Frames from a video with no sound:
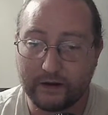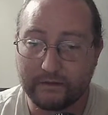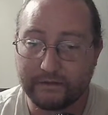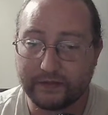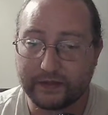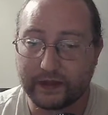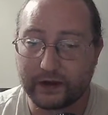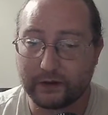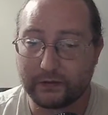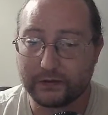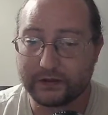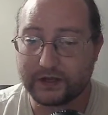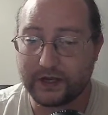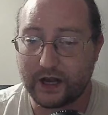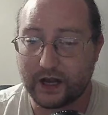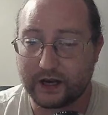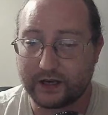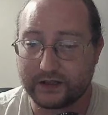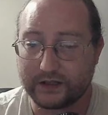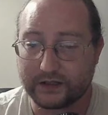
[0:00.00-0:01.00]
There was
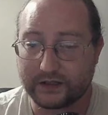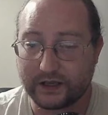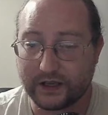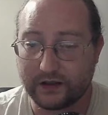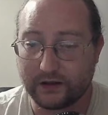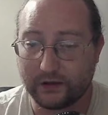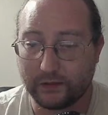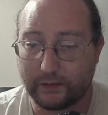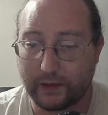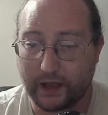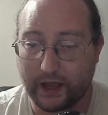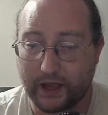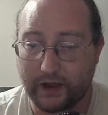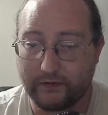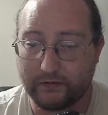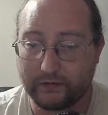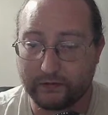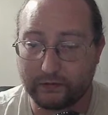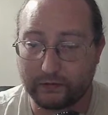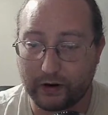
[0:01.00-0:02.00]
not a single
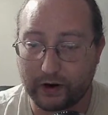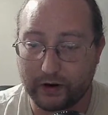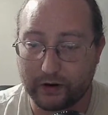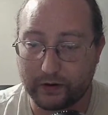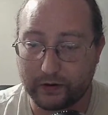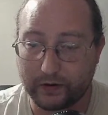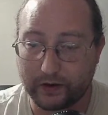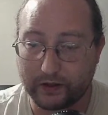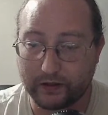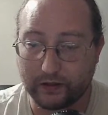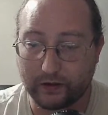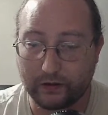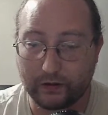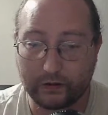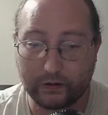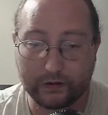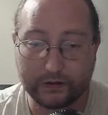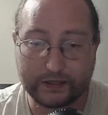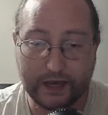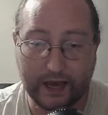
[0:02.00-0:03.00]
paved road in the
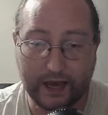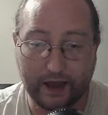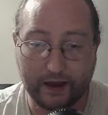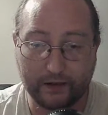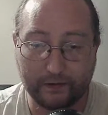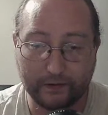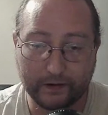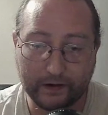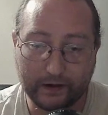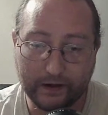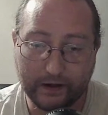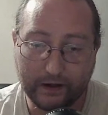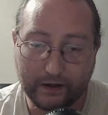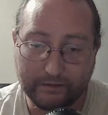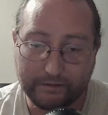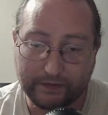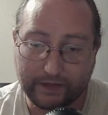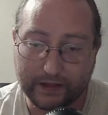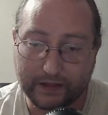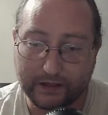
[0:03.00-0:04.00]
whole town,
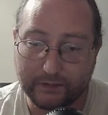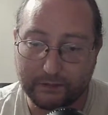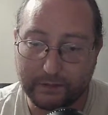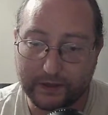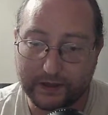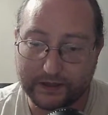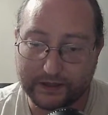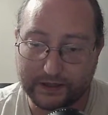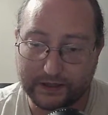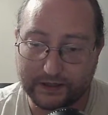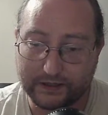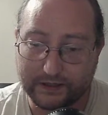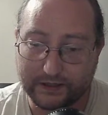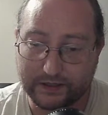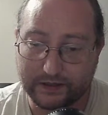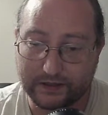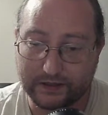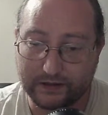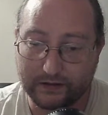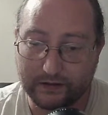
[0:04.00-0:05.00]
and the business
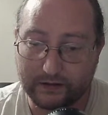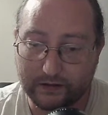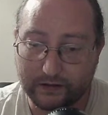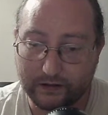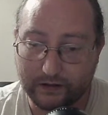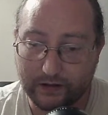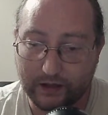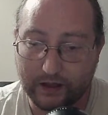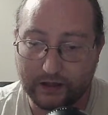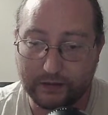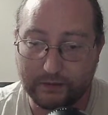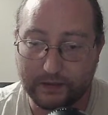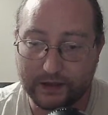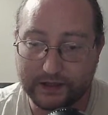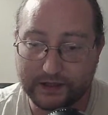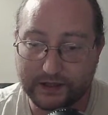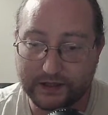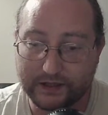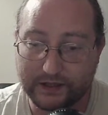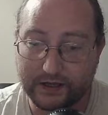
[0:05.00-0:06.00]

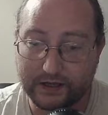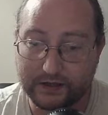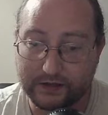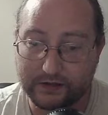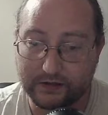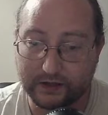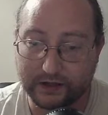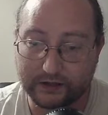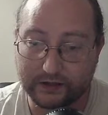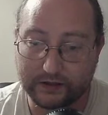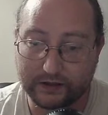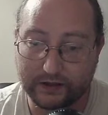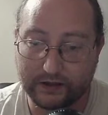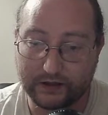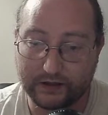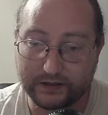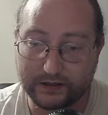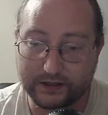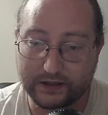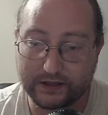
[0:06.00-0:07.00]
district
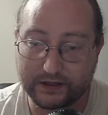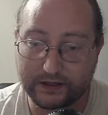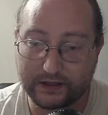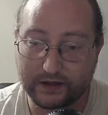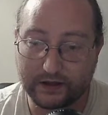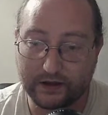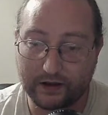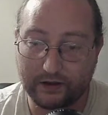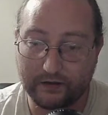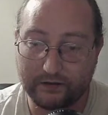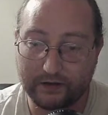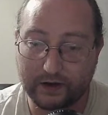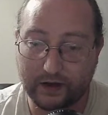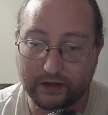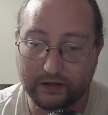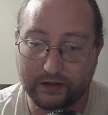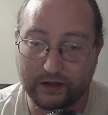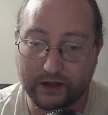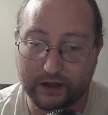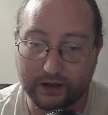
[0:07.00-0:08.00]
consisted of
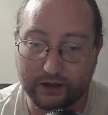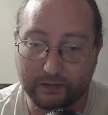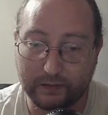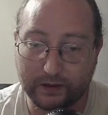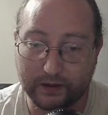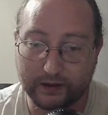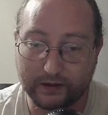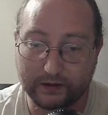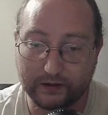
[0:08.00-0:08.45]
nothing but